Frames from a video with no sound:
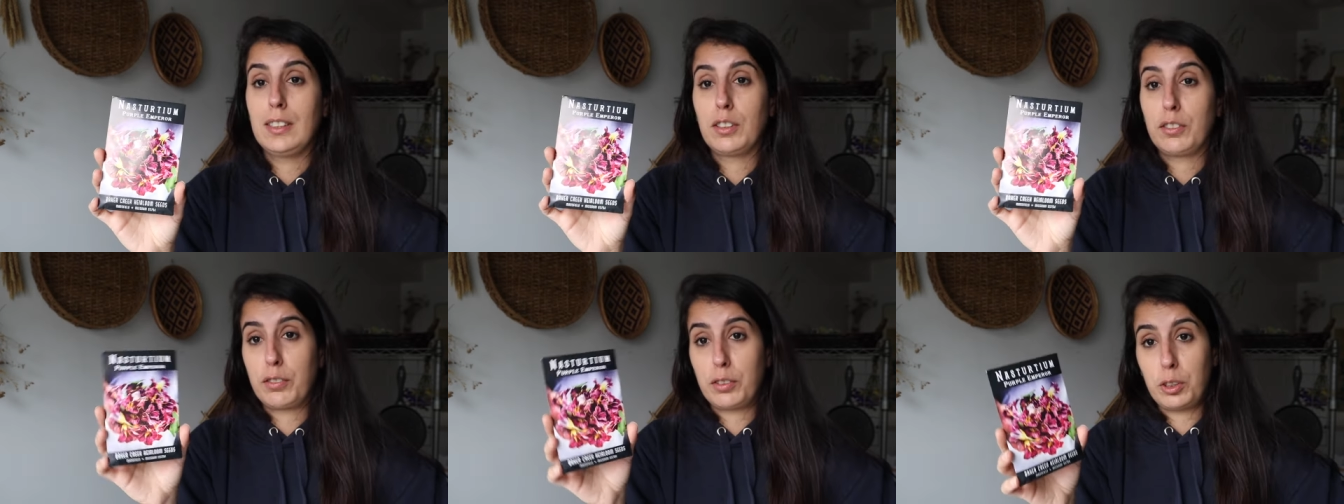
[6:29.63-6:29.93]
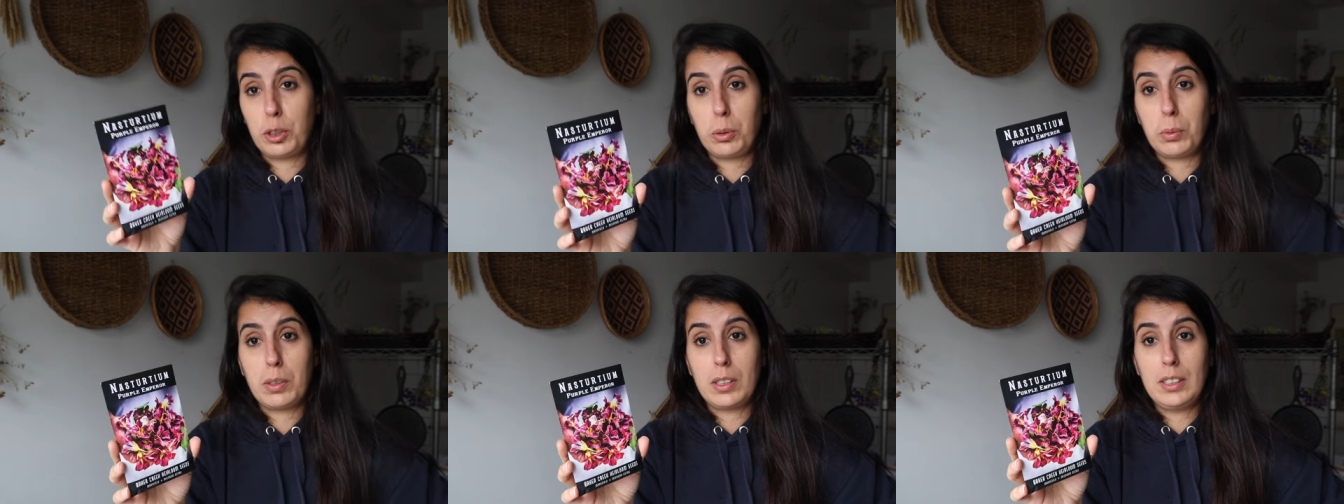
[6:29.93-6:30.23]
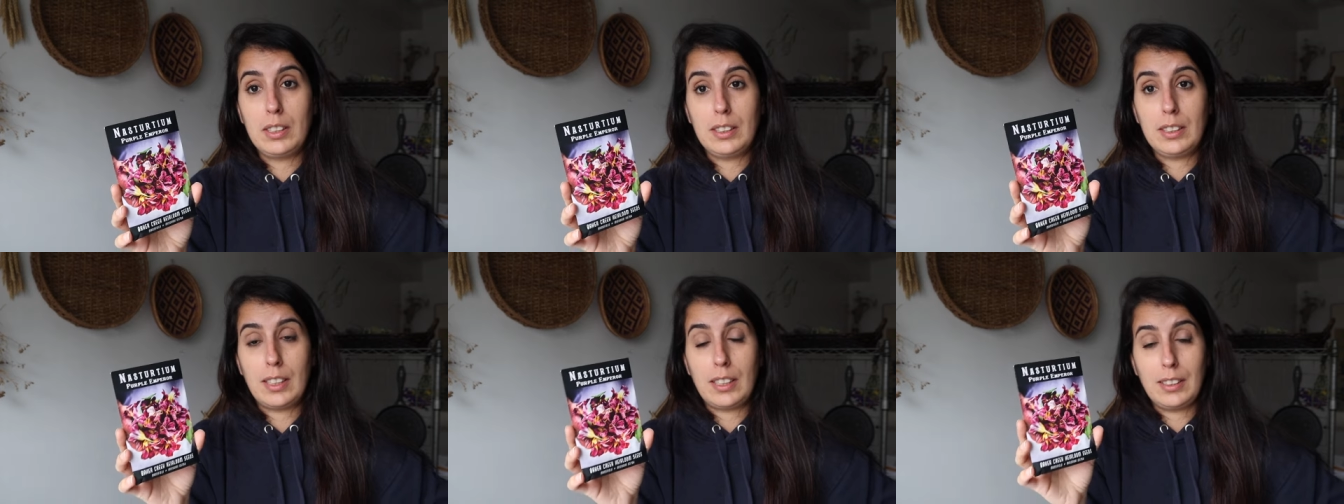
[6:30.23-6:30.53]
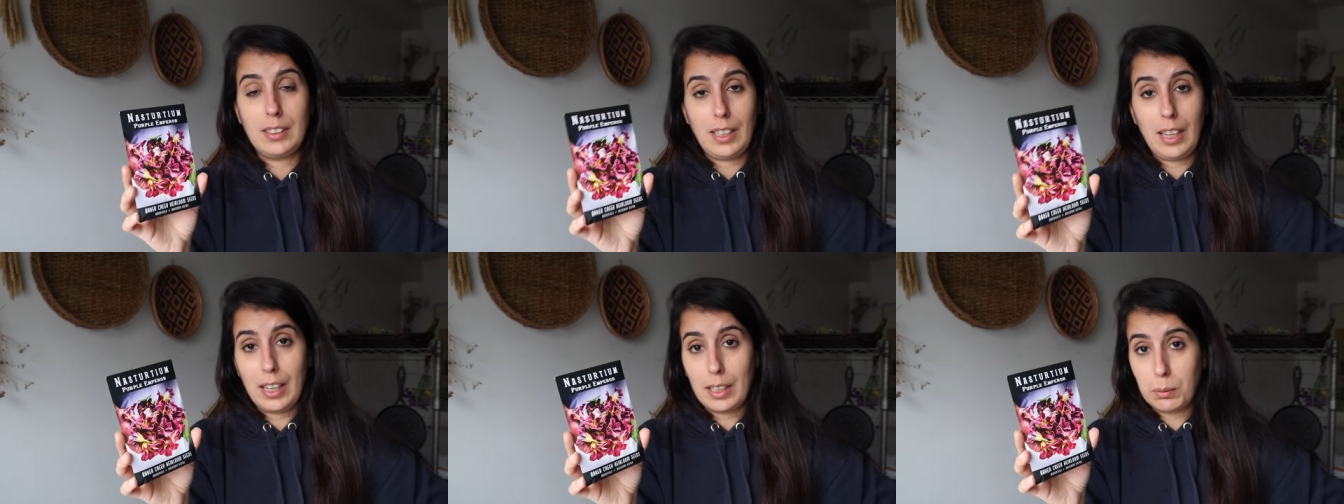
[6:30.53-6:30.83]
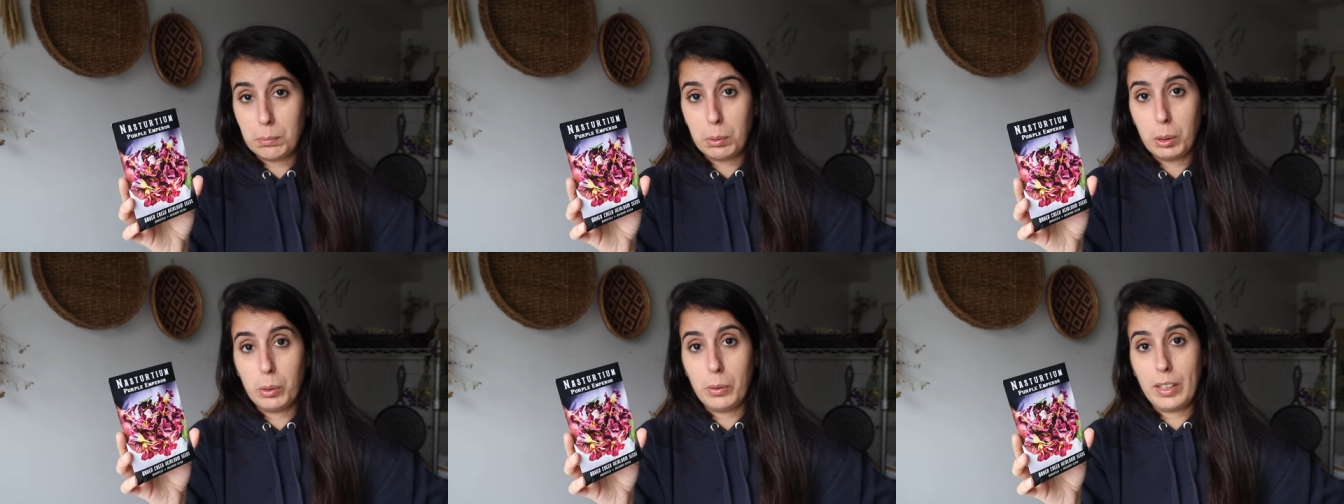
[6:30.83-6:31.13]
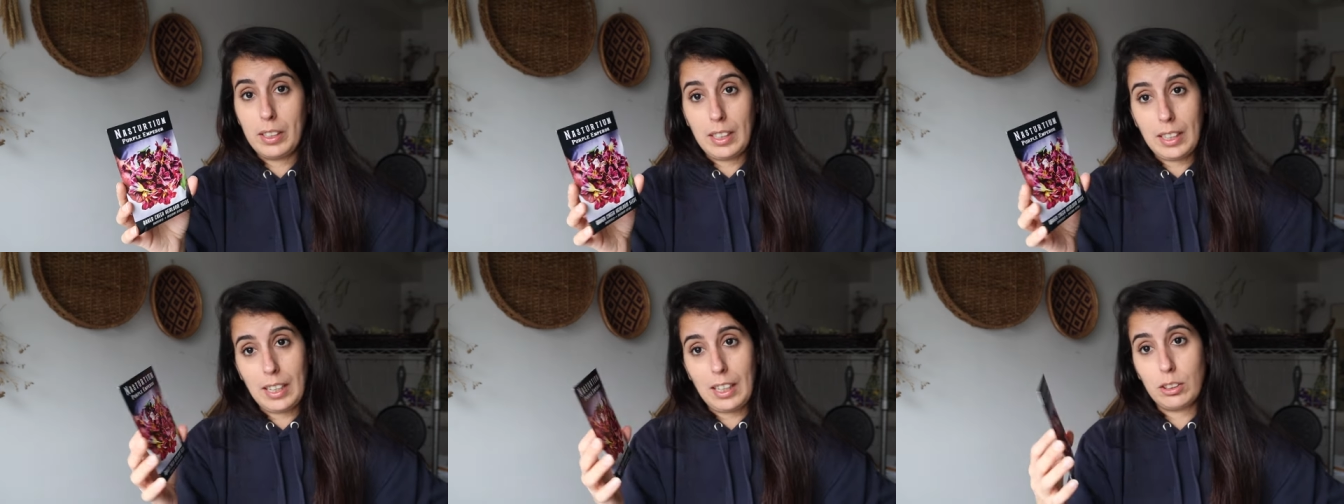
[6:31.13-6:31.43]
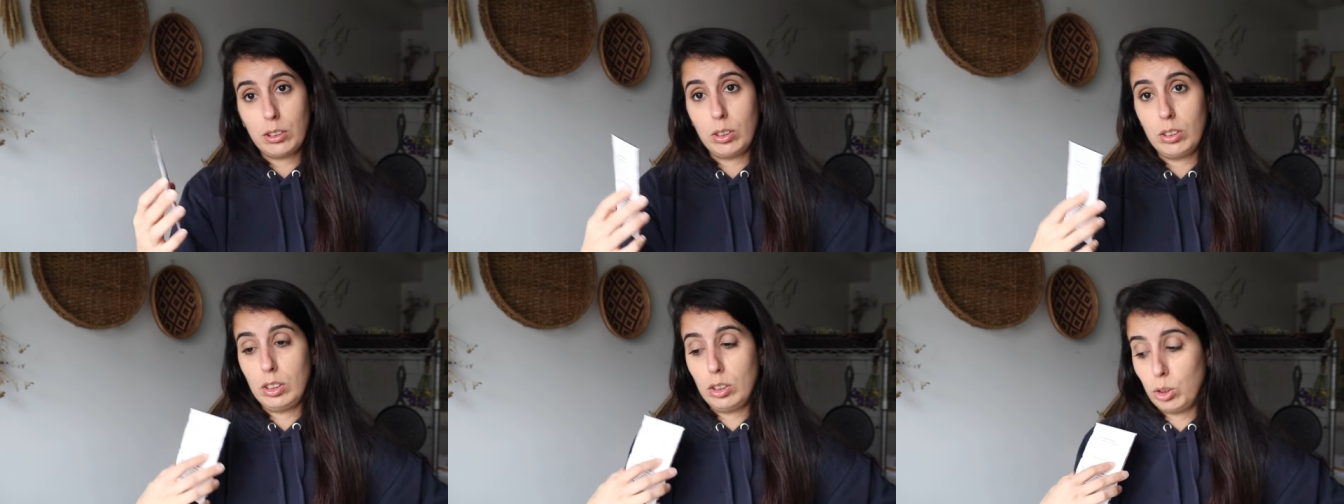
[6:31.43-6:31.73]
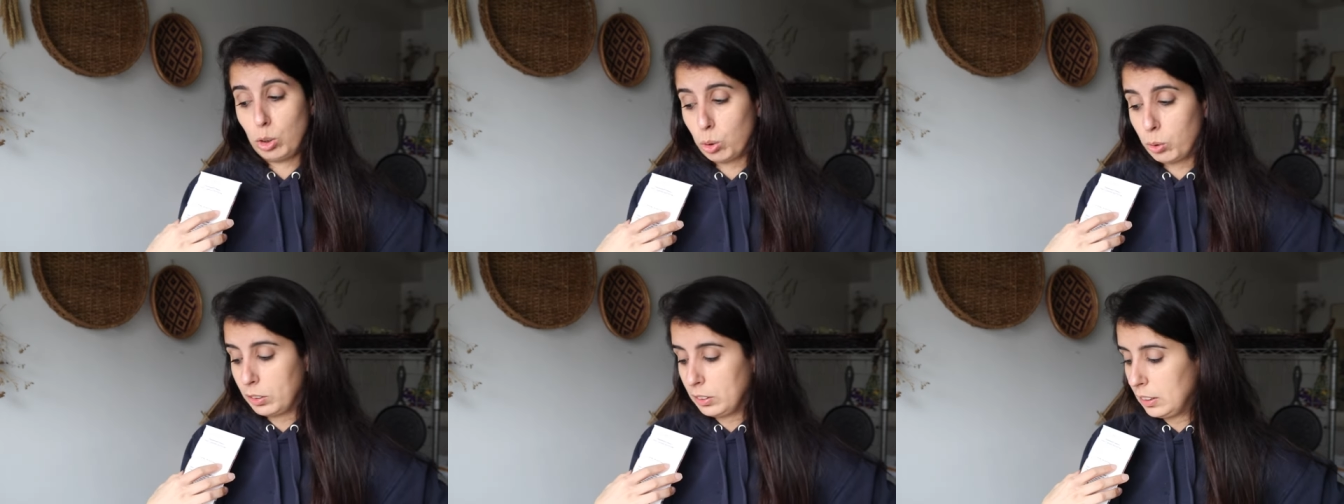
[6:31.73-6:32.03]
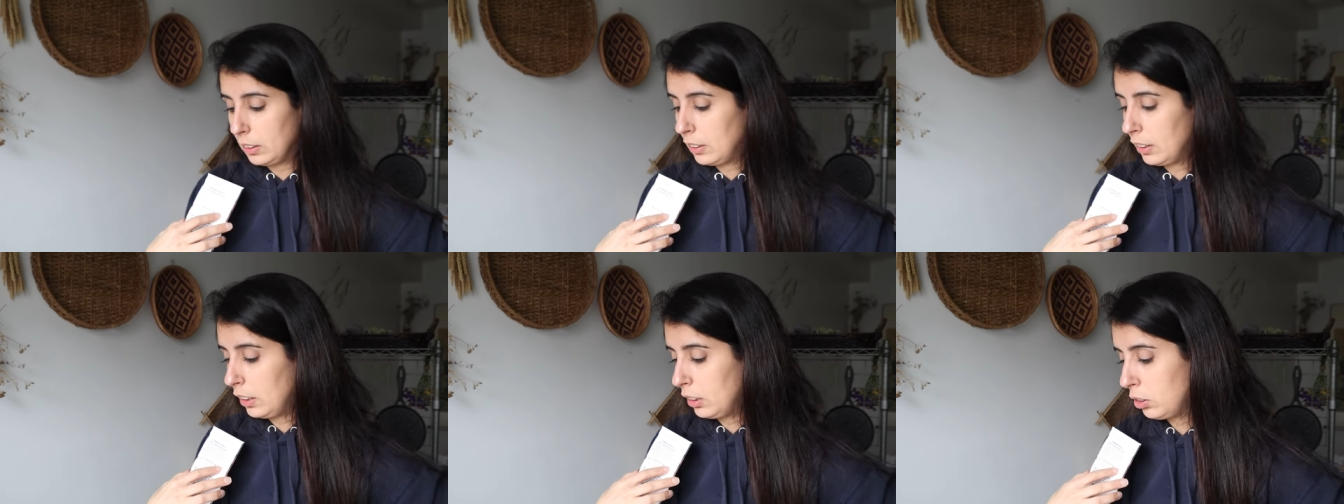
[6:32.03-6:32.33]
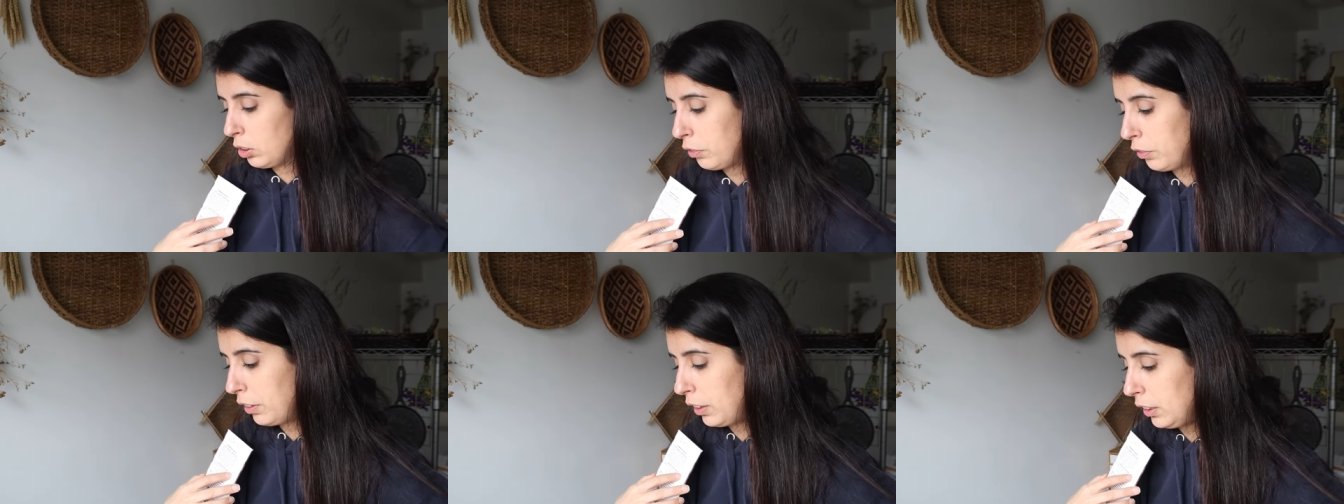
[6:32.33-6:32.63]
The first one is that's edible and I actually enjoy the taste of